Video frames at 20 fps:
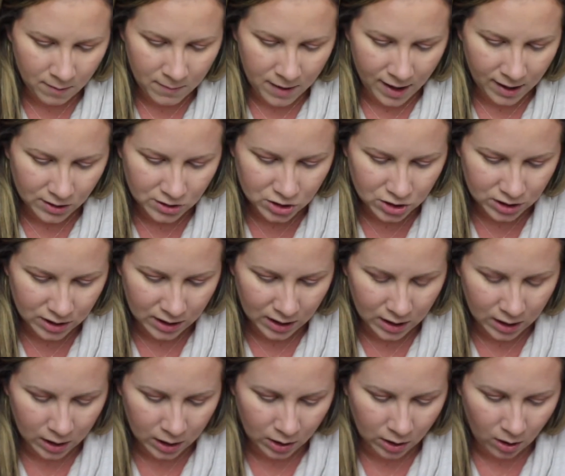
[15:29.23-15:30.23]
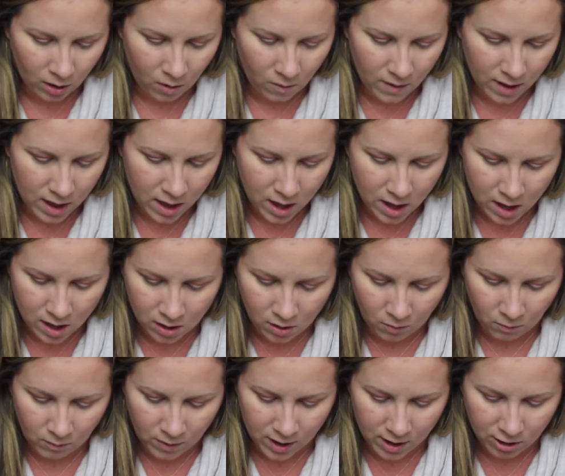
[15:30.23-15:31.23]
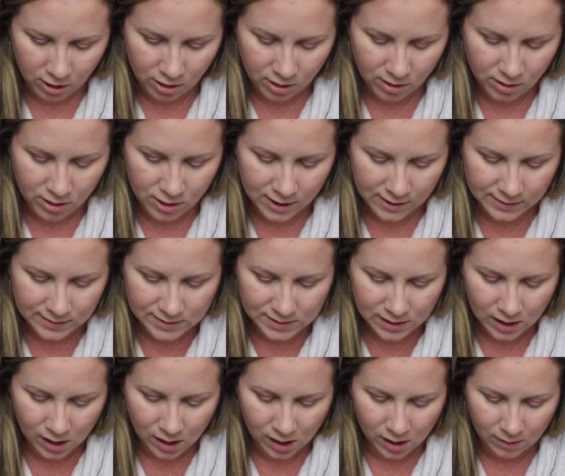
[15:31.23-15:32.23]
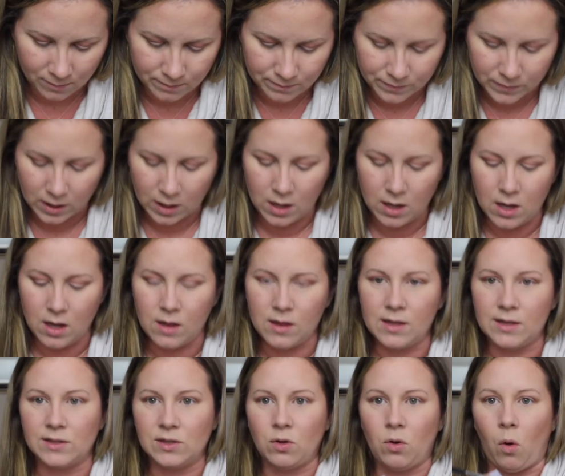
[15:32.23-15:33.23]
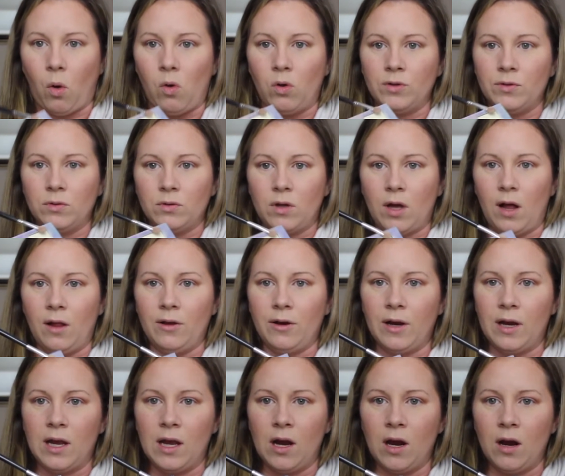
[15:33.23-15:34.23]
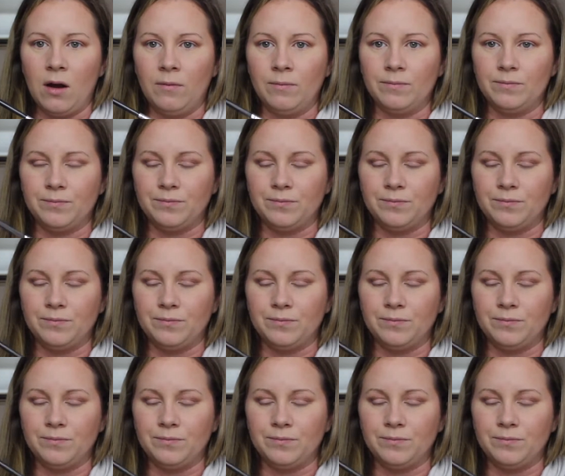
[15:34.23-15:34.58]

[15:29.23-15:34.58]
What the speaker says: I'm actually gonna go in with this this gold color here,